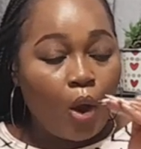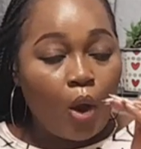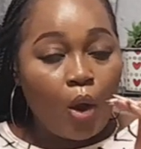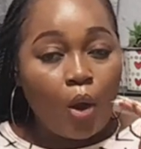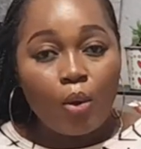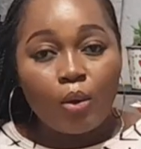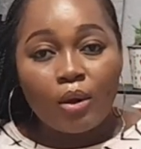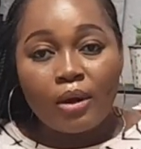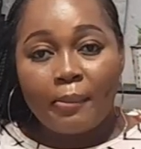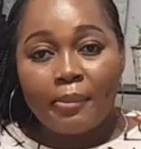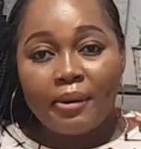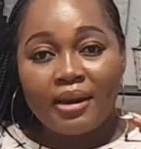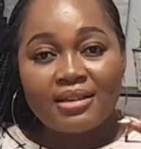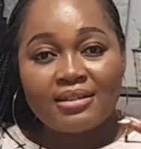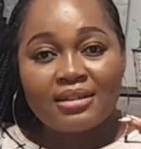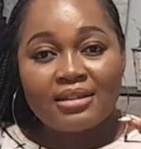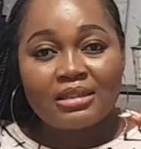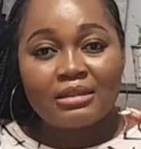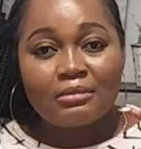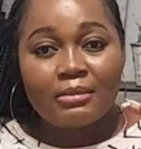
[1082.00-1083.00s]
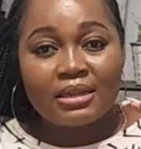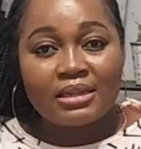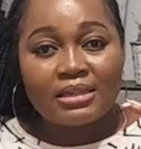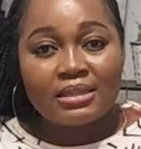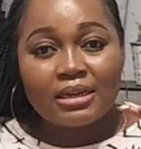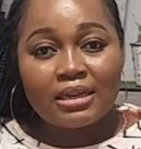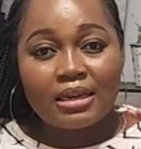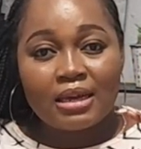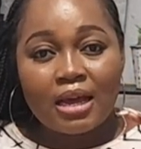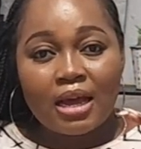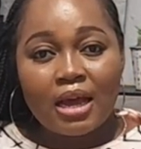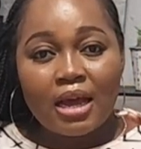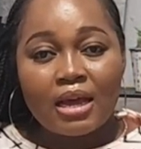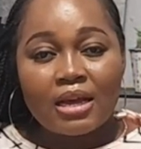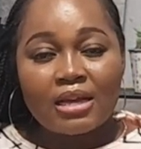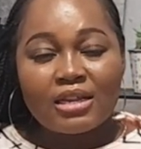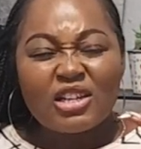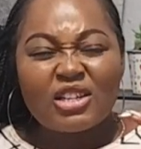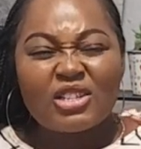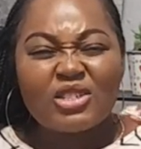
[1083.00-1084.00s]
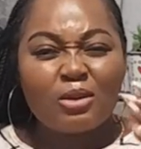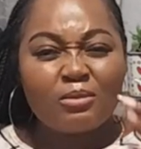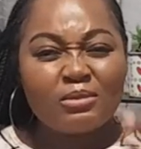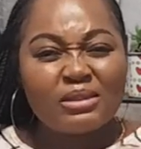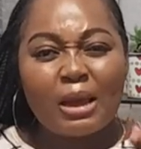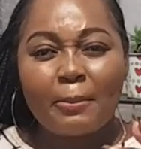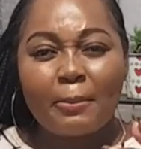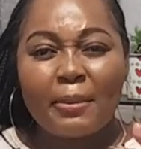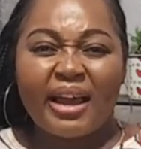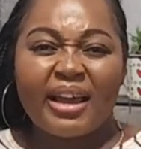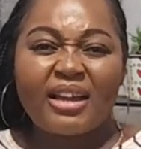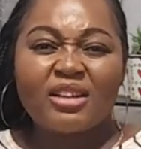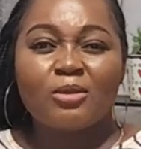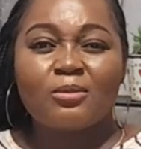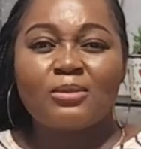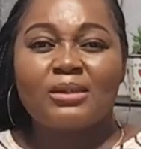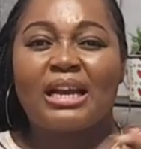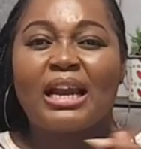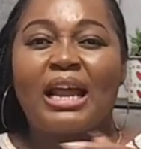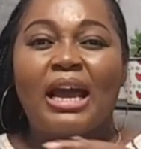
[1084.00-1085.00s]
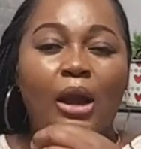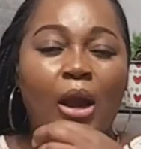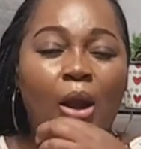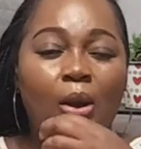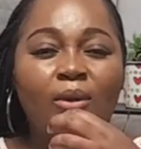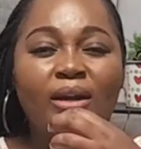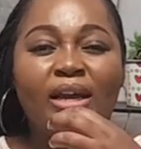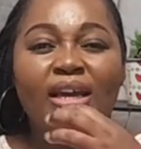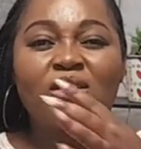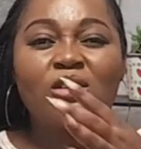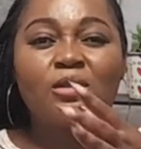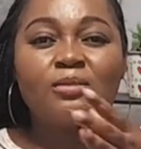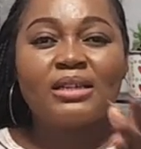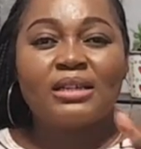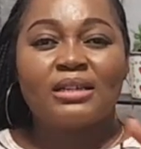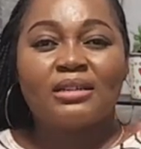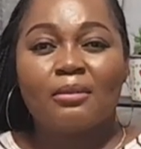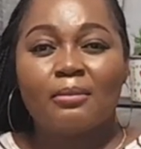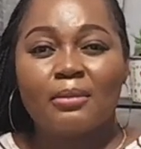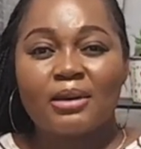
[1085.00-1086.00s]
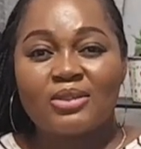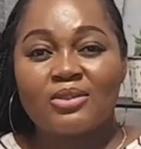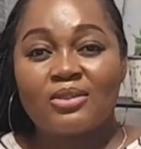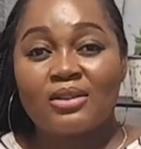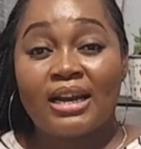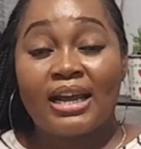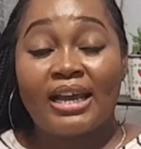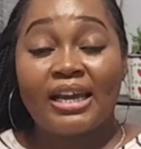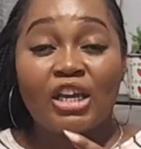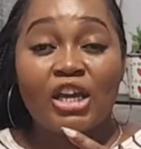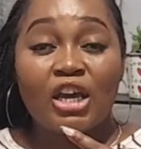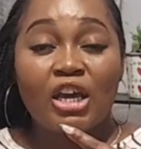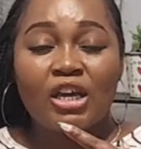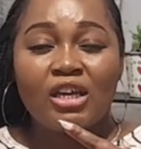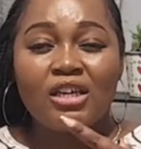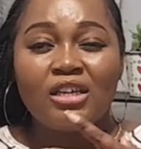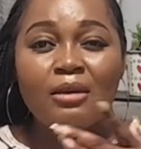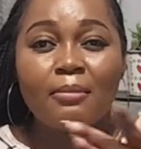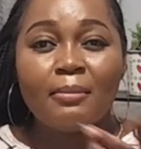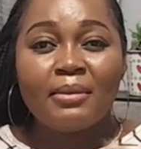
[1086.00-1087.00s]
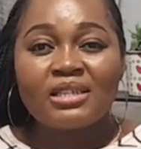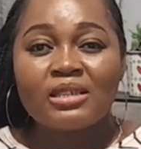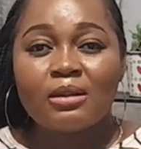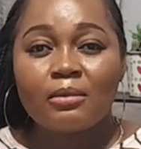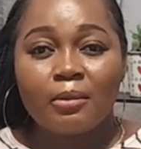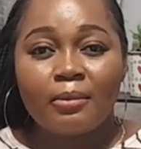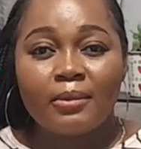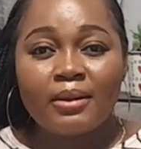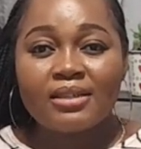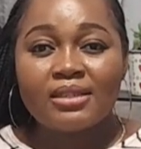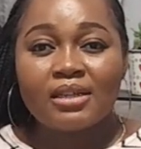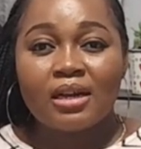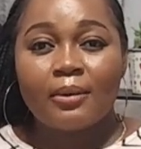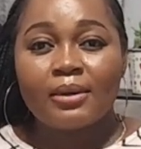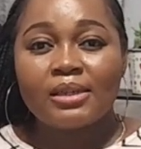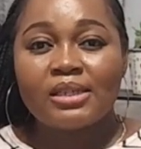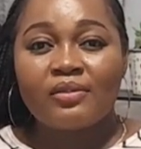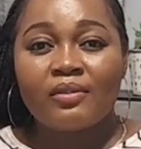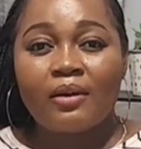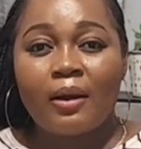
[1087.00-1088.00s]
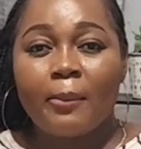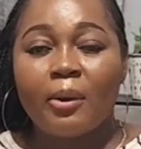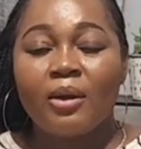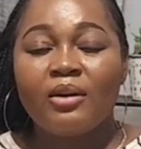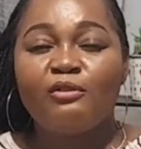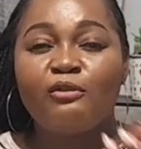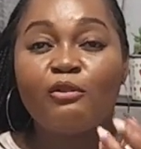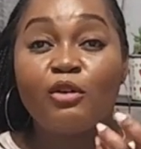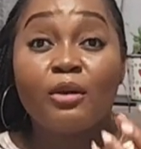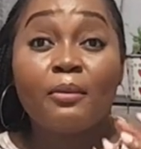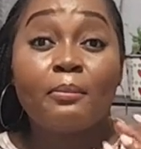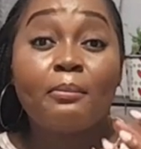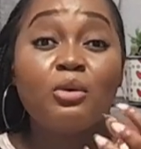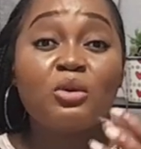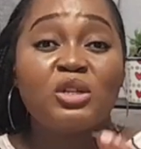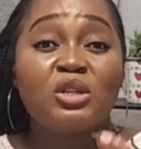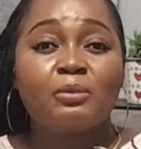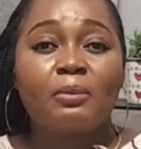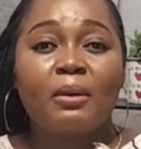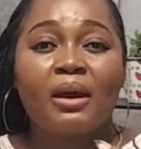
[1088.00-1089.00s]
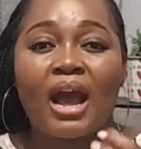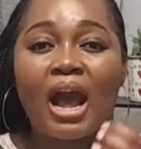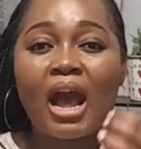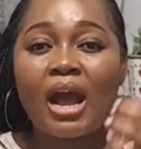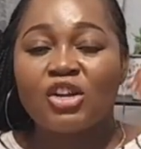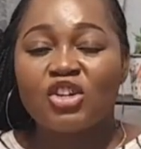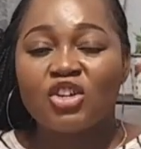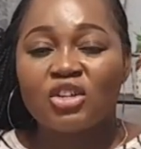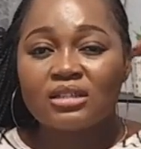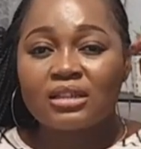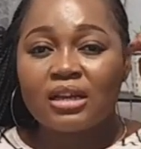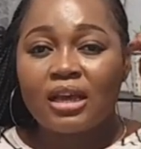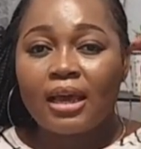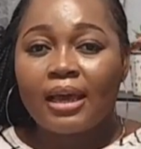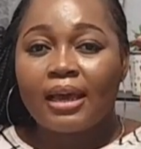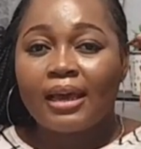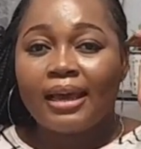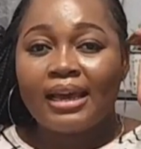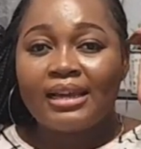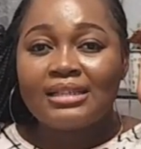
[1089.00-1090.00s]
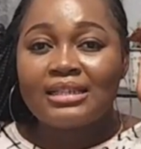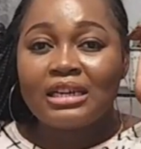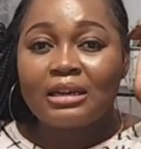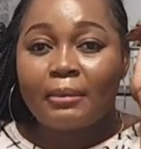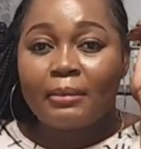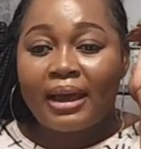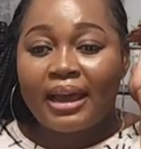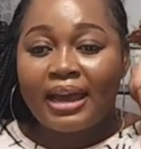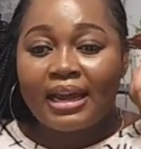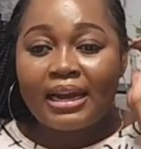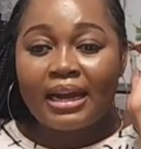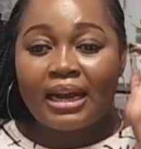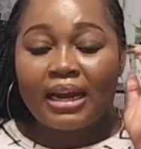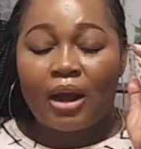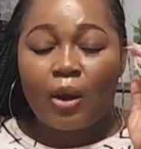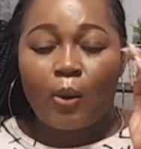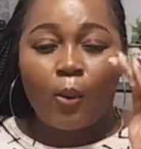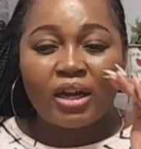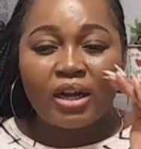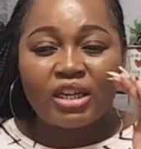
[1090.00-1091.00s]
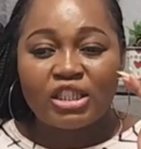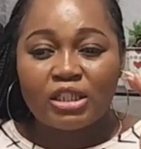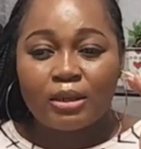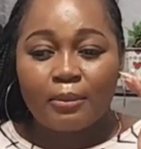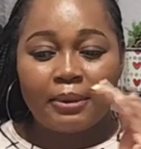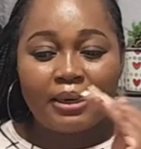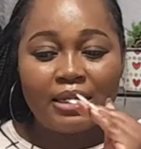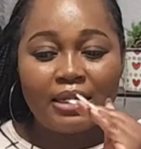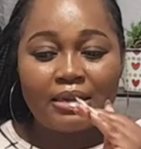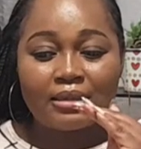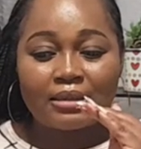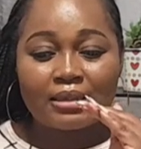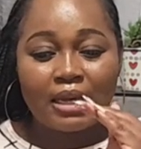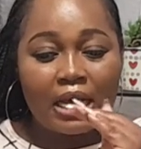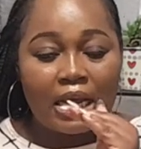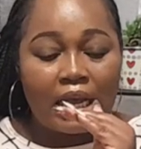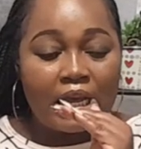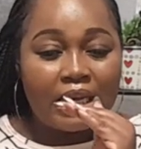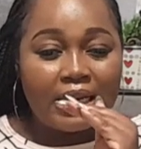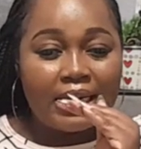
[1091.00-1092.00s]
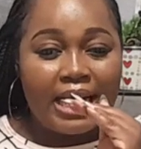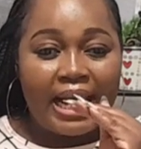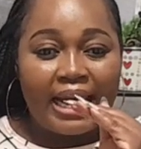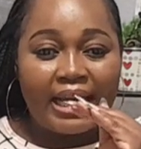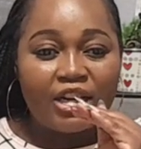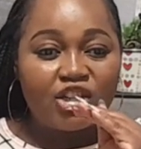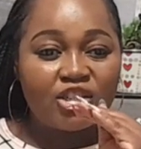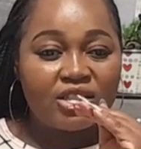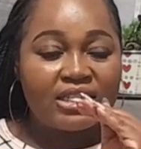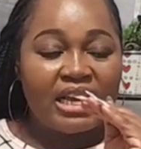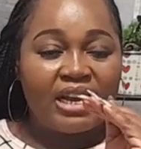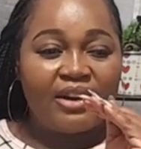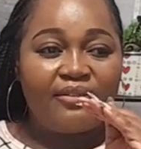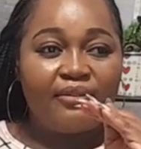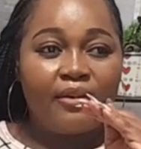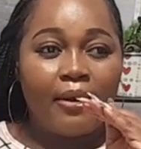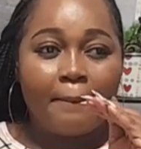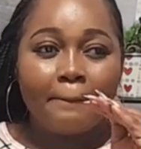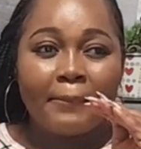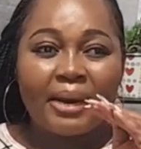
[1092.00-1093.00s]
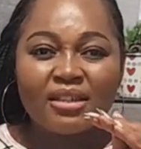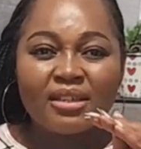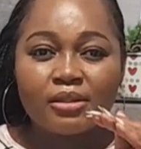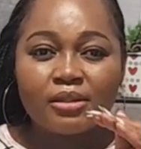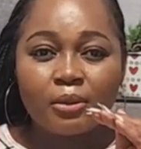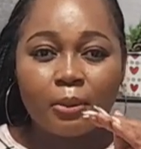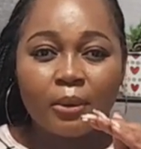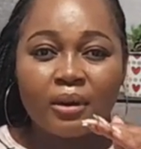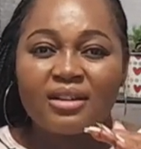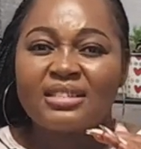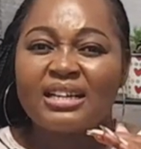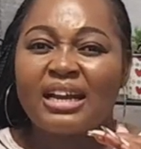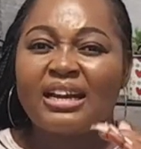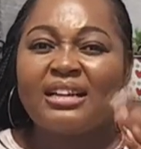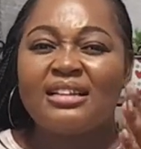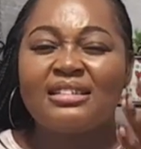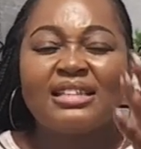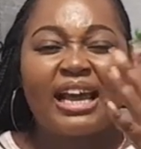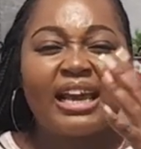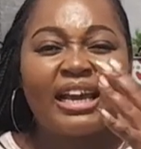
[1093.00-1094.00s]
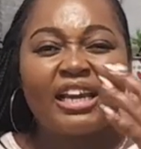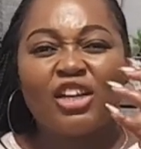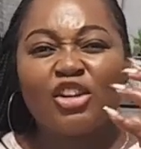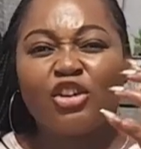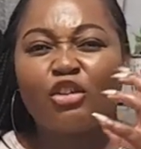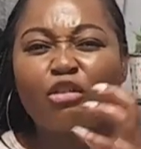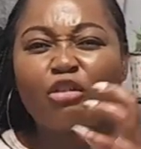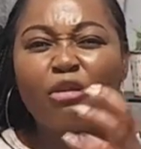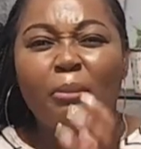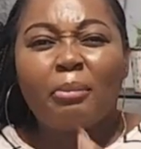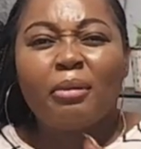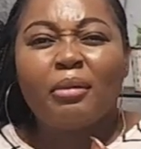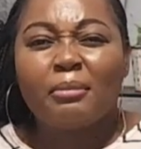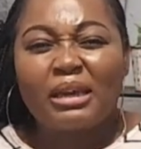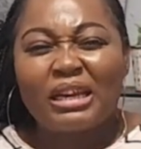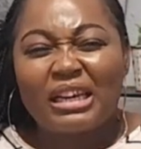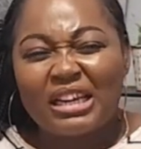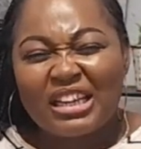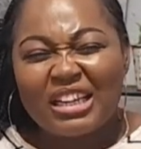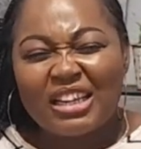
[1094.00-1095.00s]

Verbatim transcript: how the place is messy. So sometimes I get upset. Like I will get upset on my son, like you mess up the place or whatever. But for the most part, I just get in my head and I watch the place like just get from bad to worse and it's like it crippled me.